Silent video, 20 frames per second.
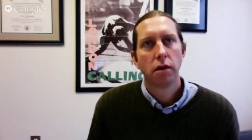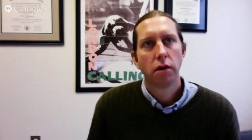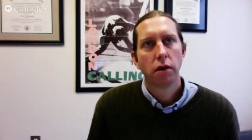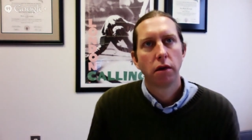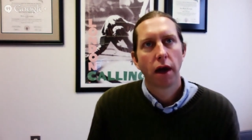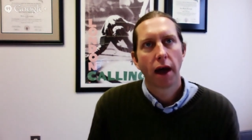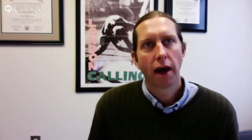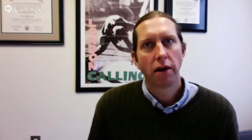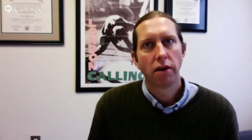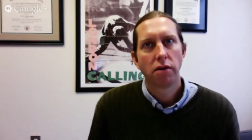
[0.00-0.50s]

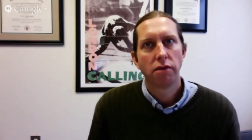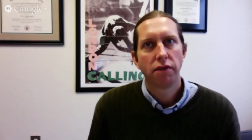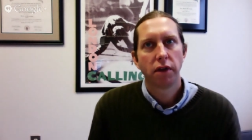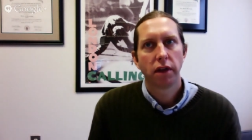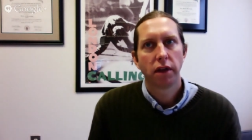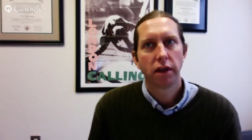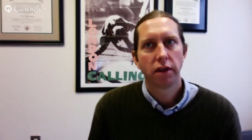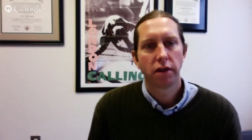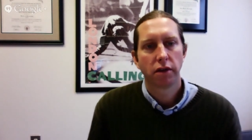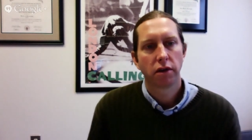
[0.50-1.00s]
How do you feel
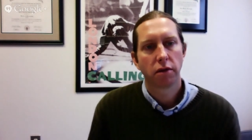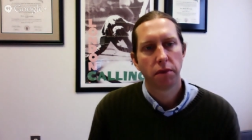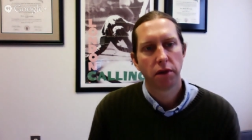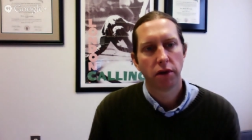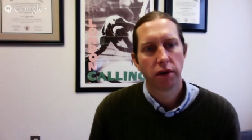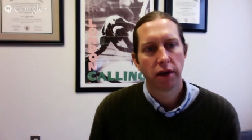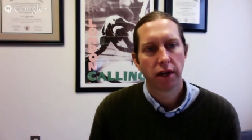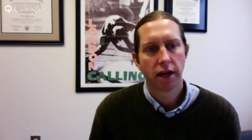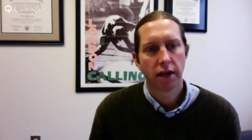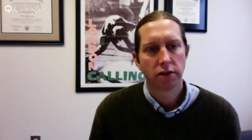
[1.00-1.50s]
like the
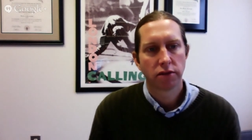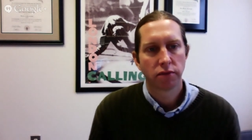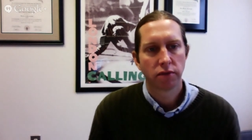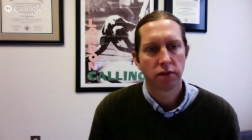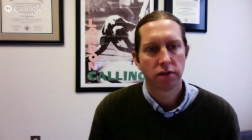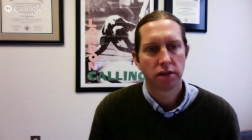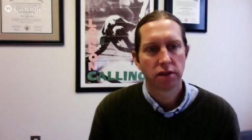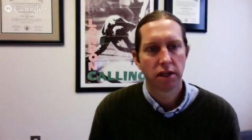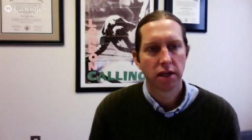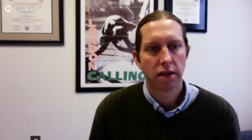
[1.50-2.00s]
community has
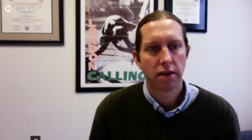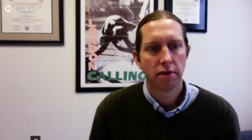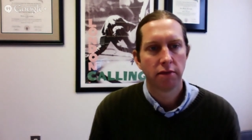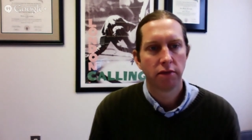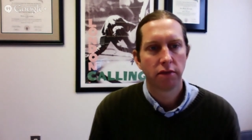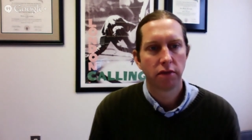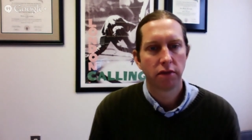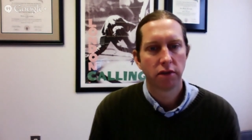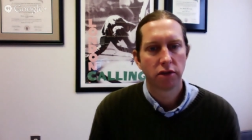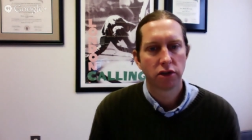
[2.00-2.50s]

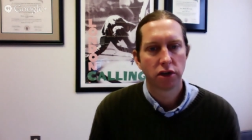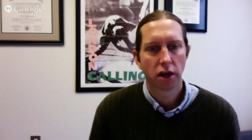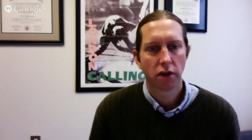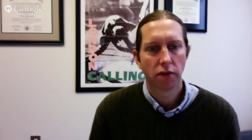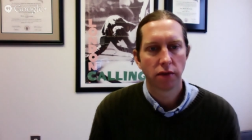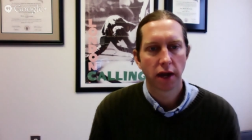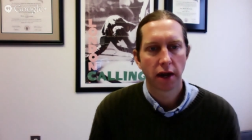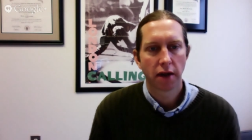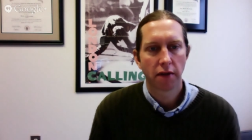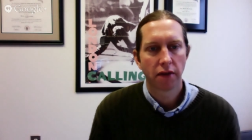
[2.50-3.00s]
received the show
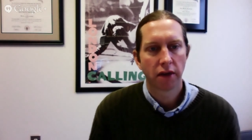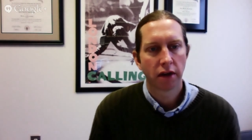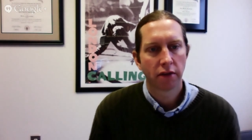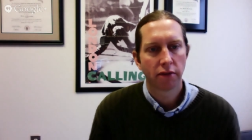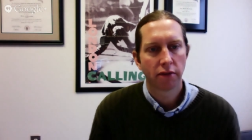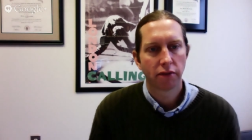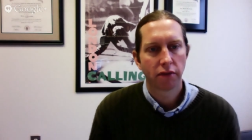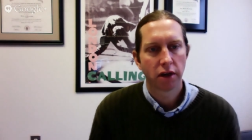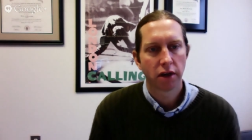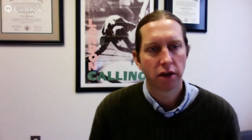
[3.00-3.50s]
now that
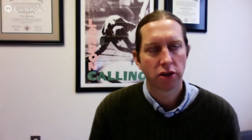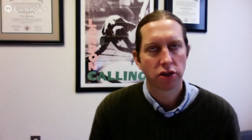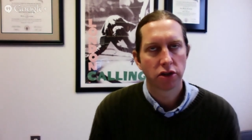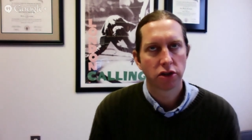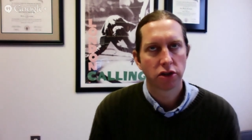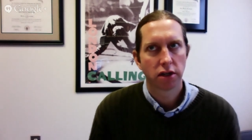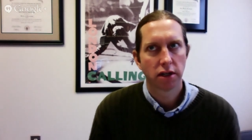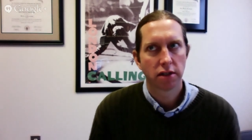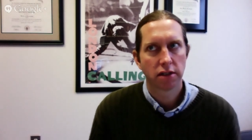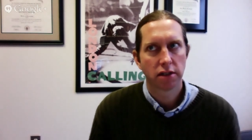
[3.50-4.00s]
it's
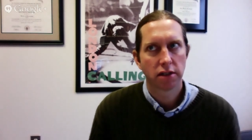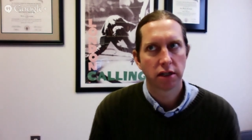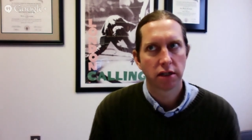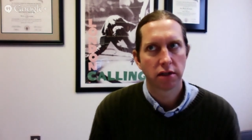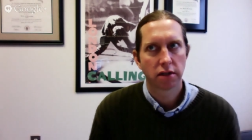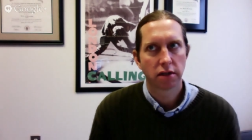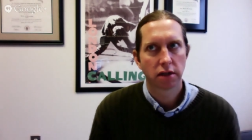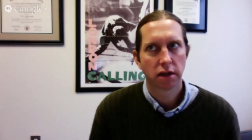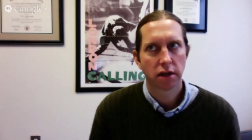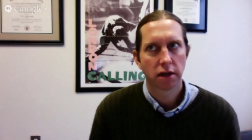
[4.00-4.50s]
finished? Is
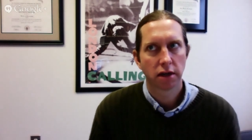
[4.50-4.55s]
it